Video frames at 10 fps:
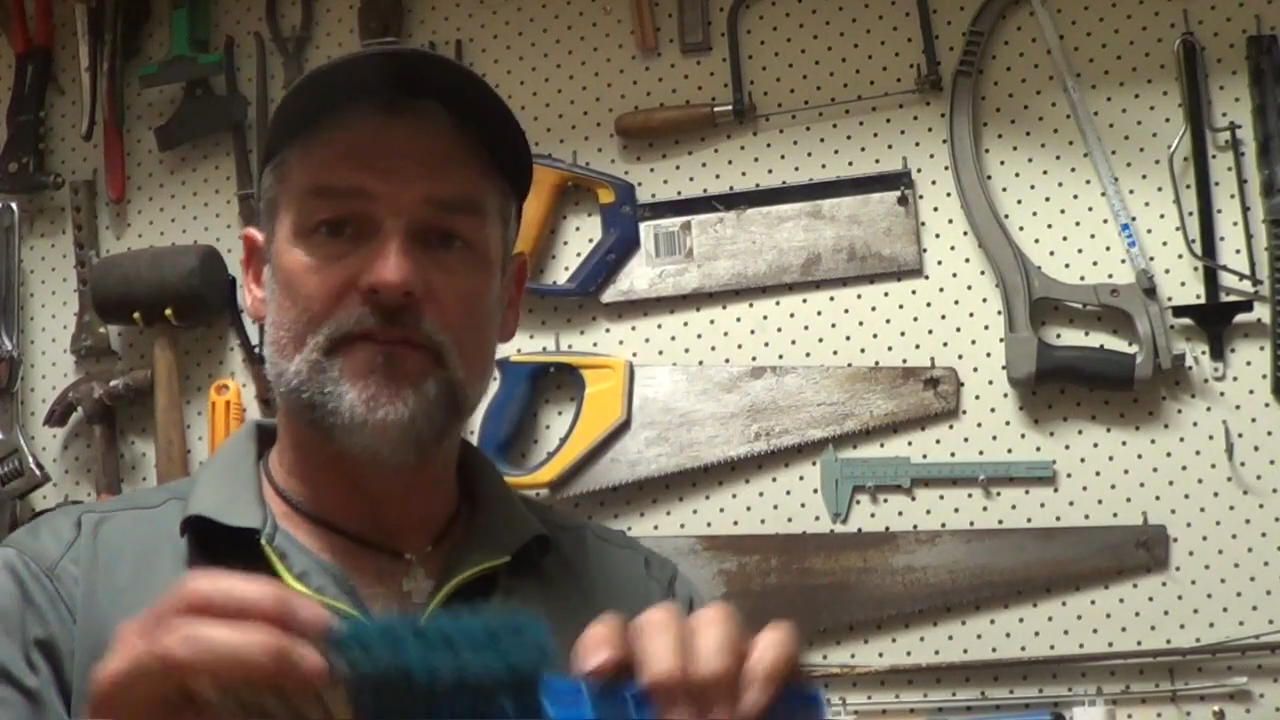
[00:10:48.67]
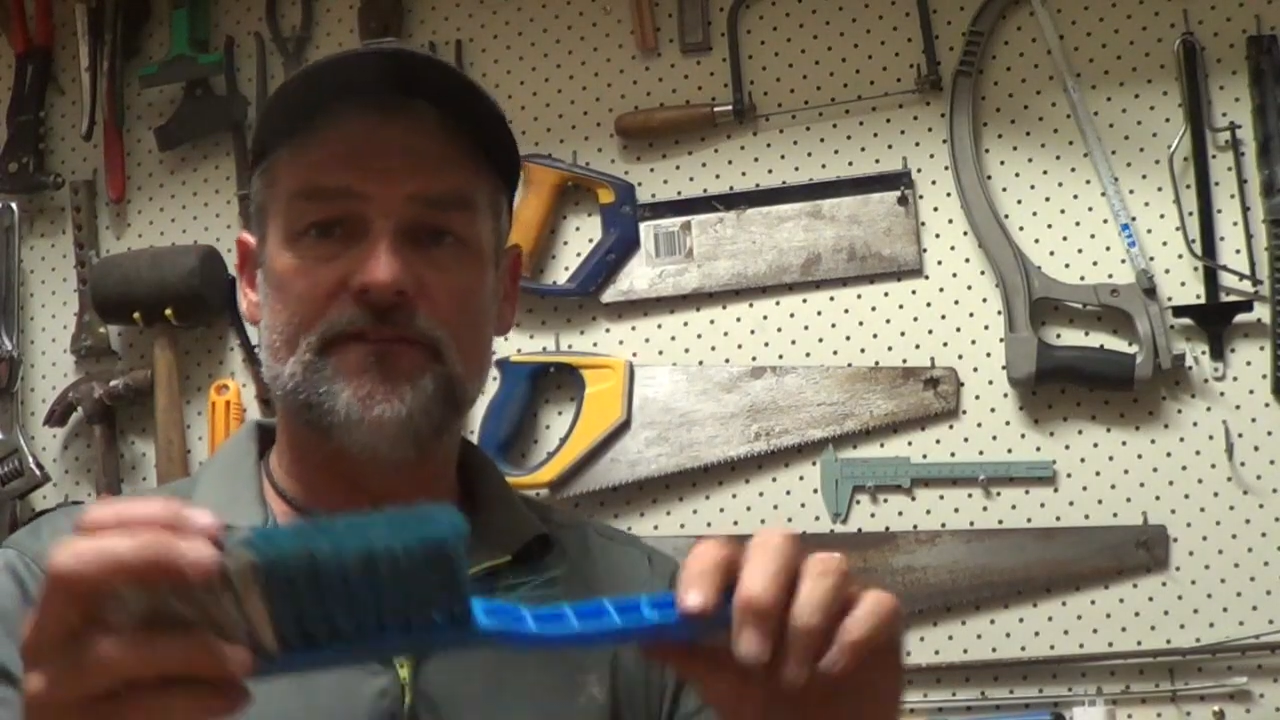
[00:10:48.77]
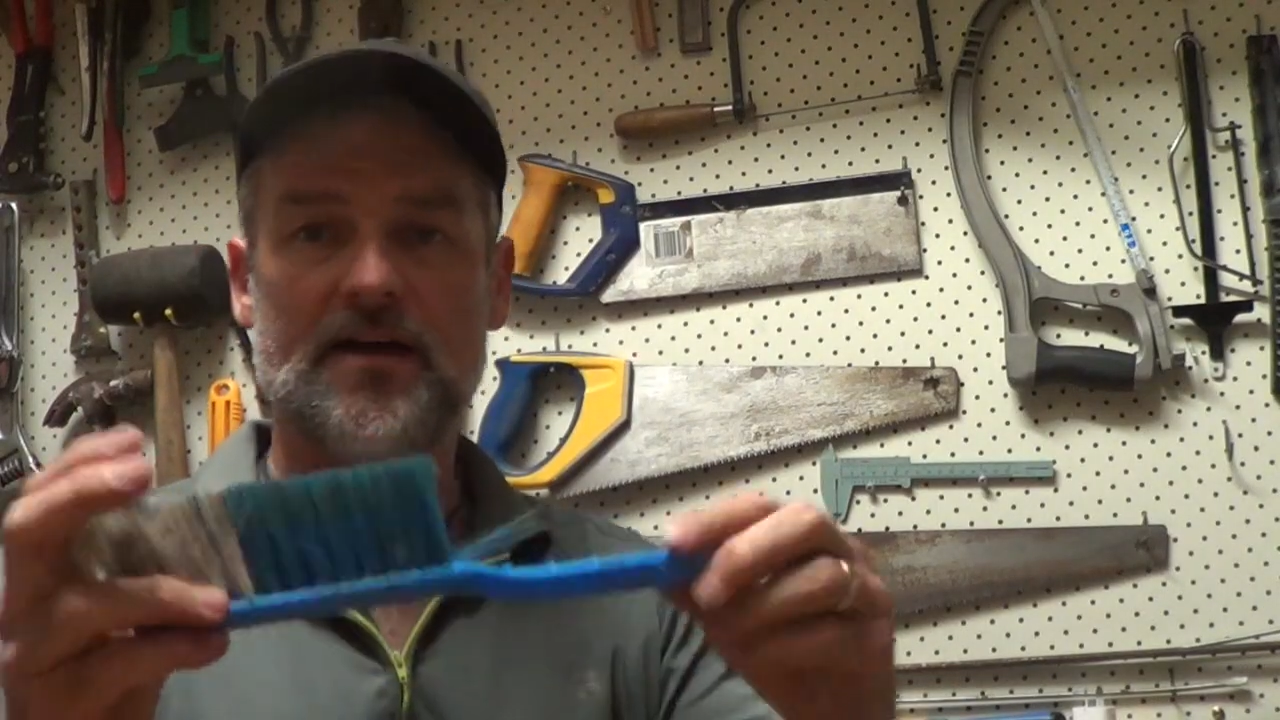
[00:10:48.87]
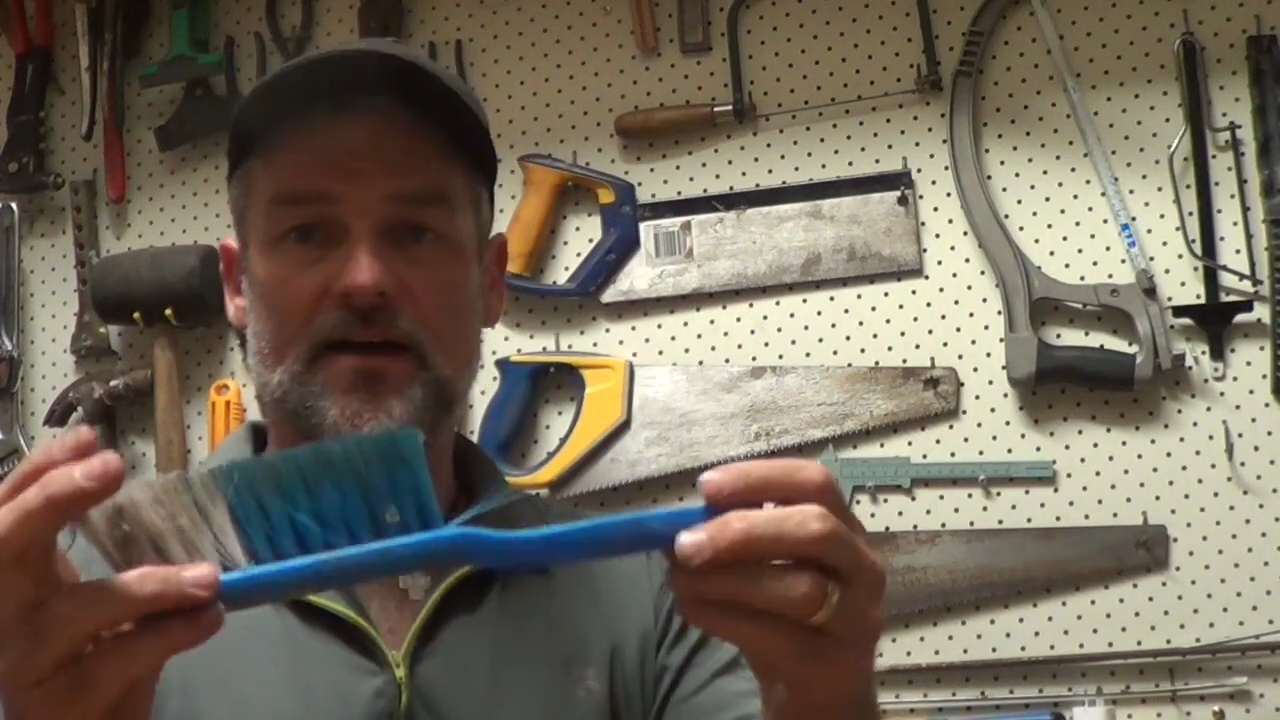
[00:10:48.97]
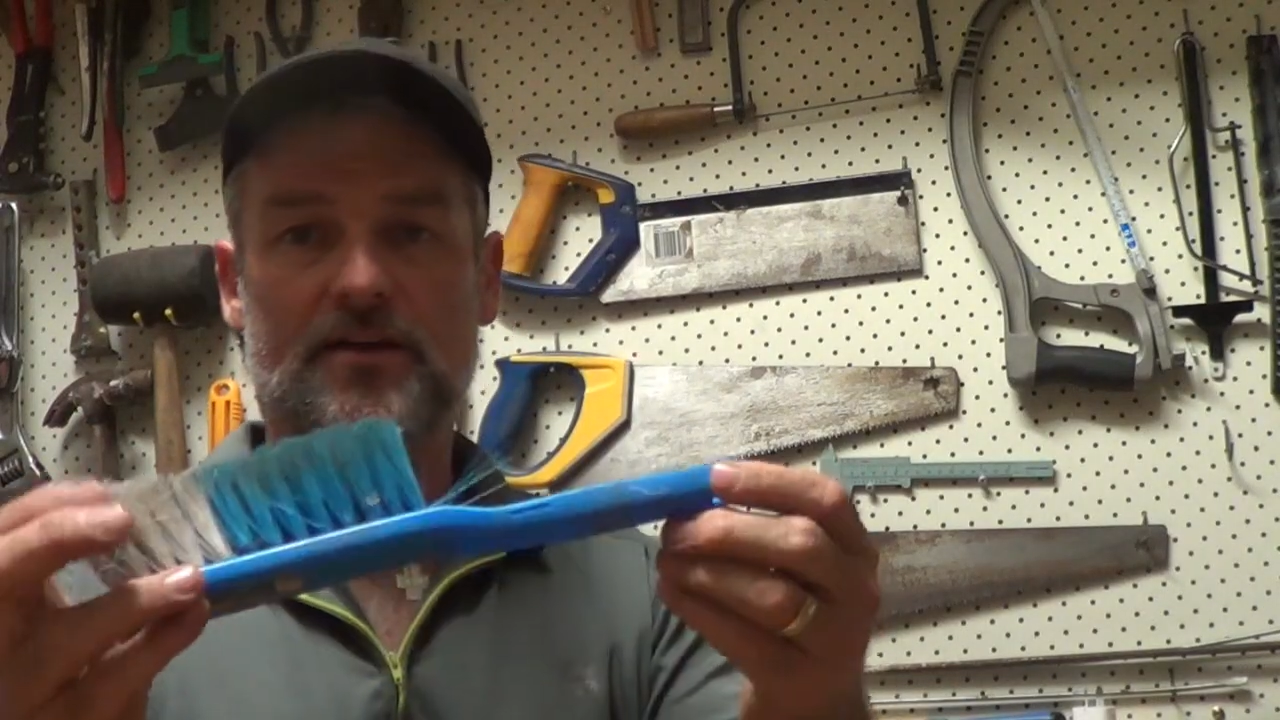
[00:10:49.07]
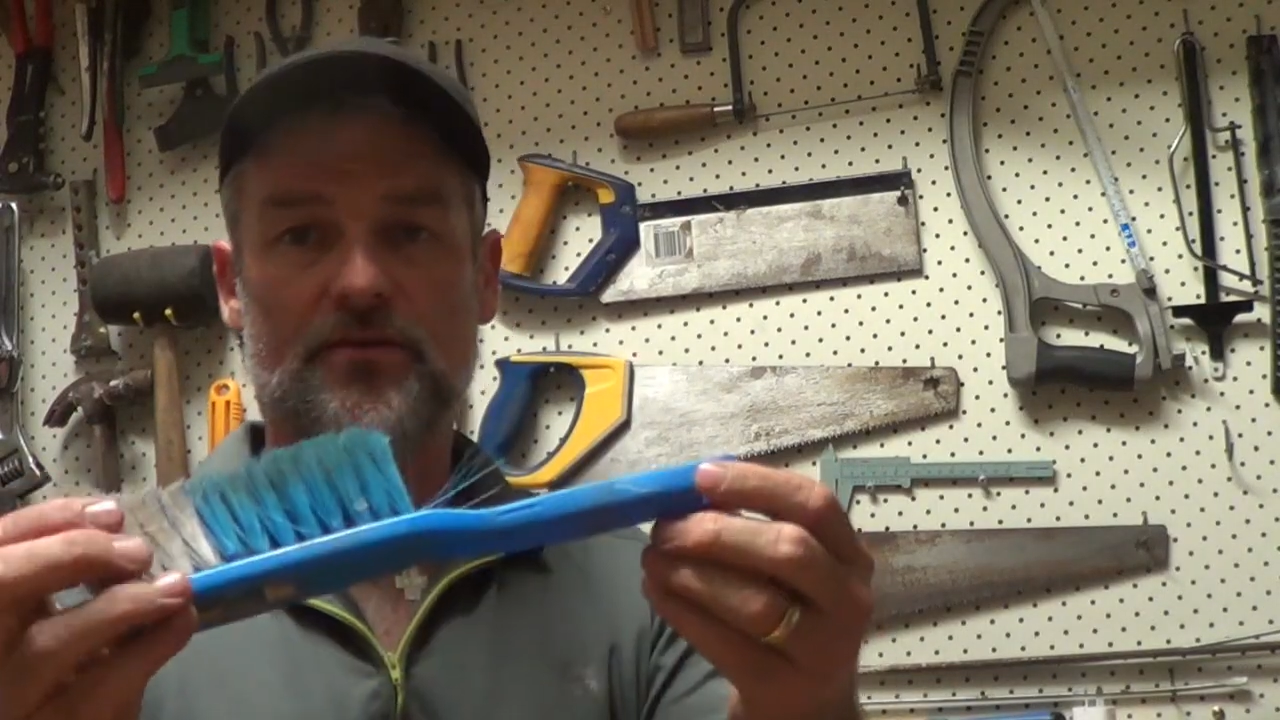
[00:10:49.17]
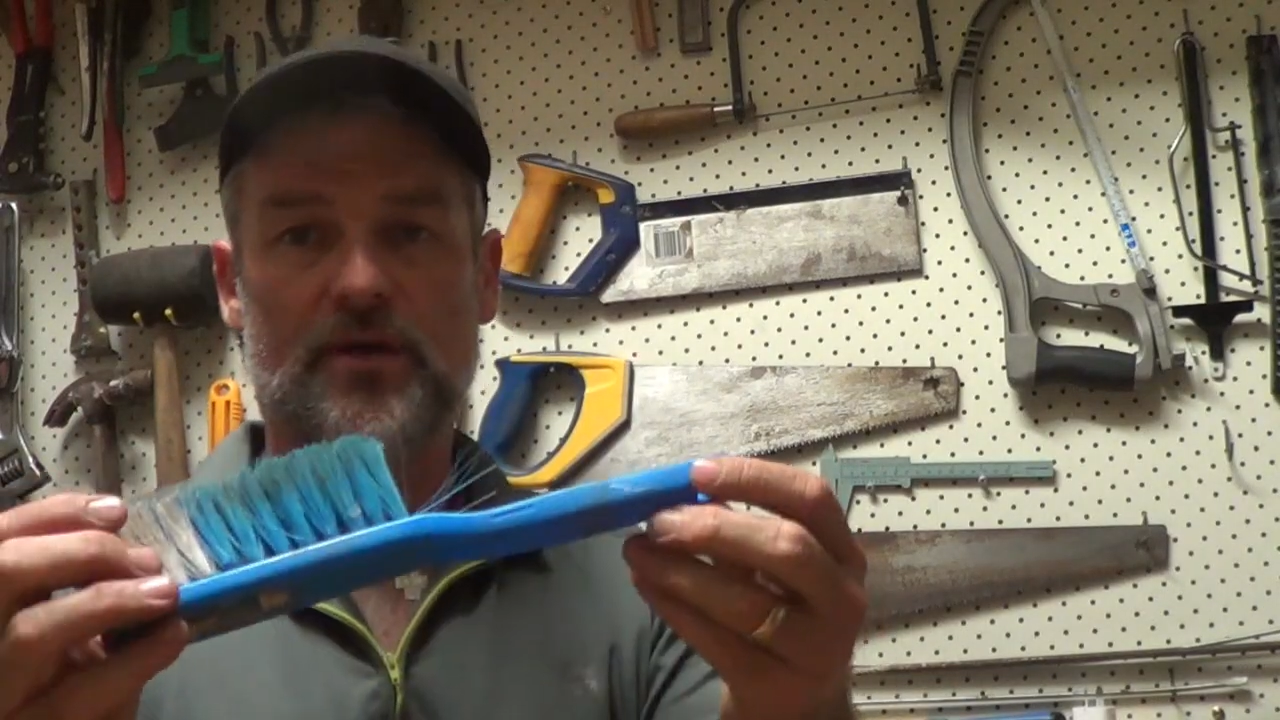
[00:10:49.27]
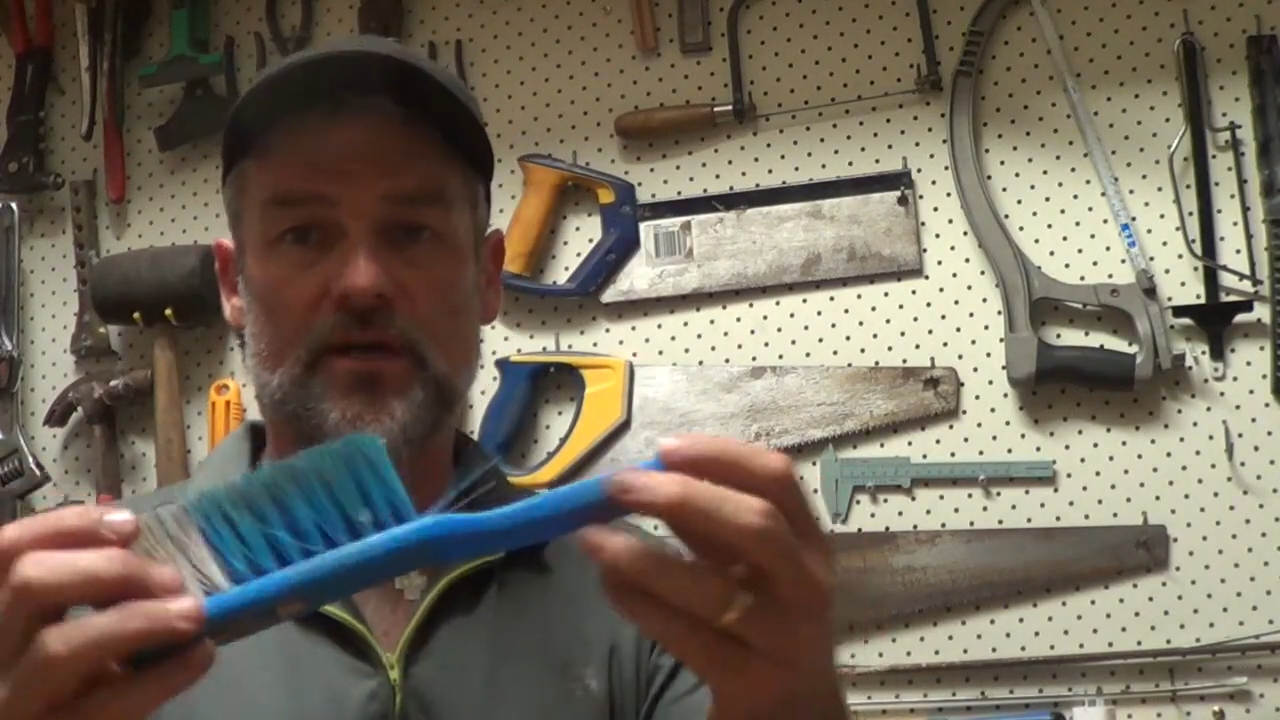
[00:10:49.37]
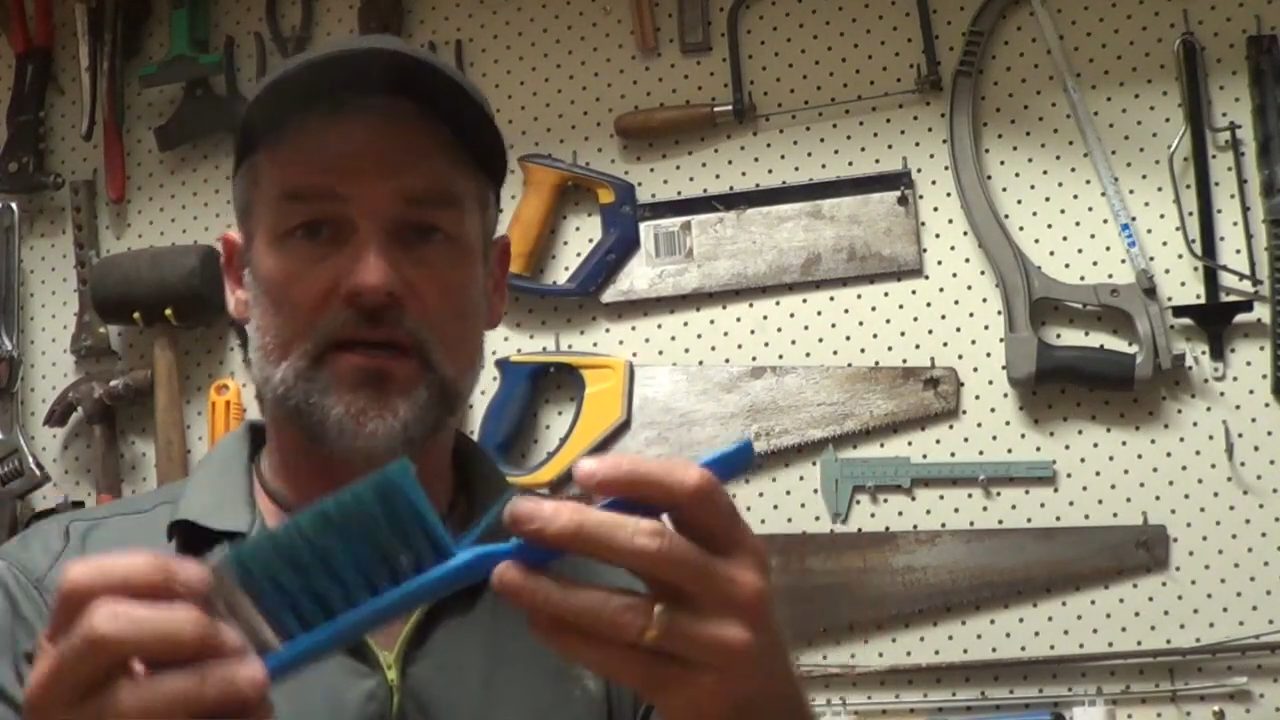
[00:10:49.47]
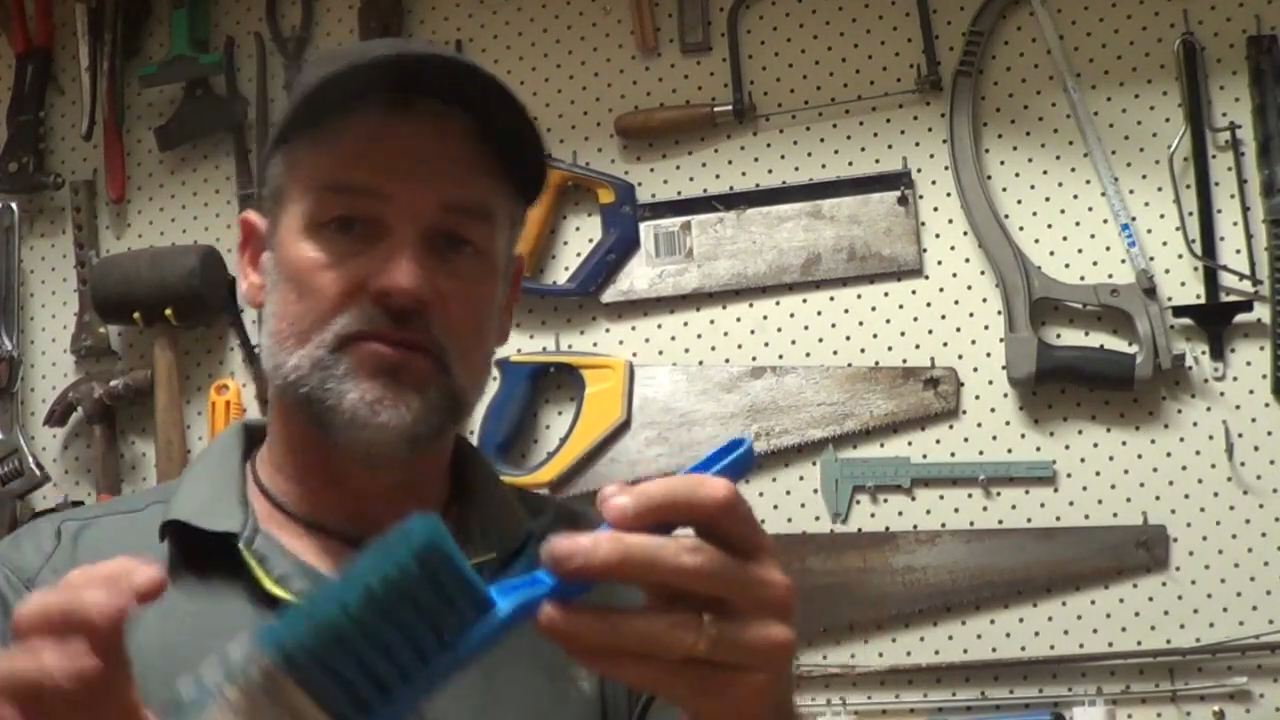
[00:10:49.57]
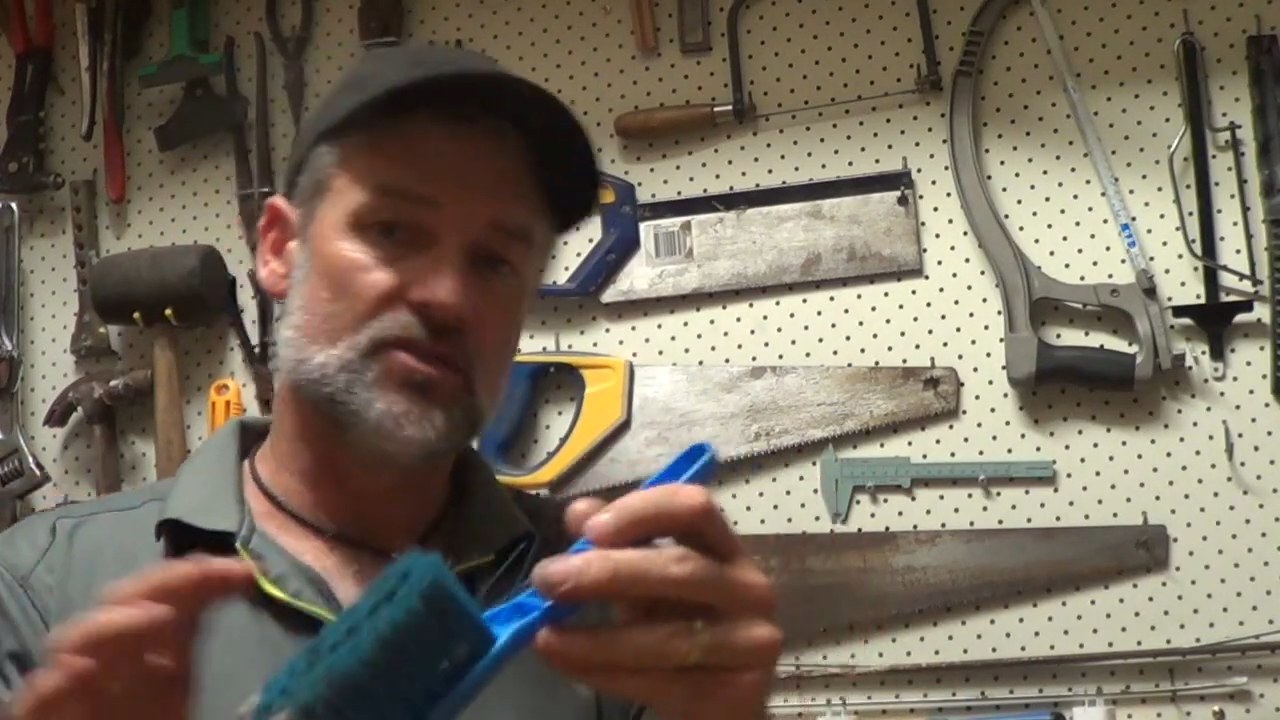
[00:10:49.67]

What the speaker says: farting around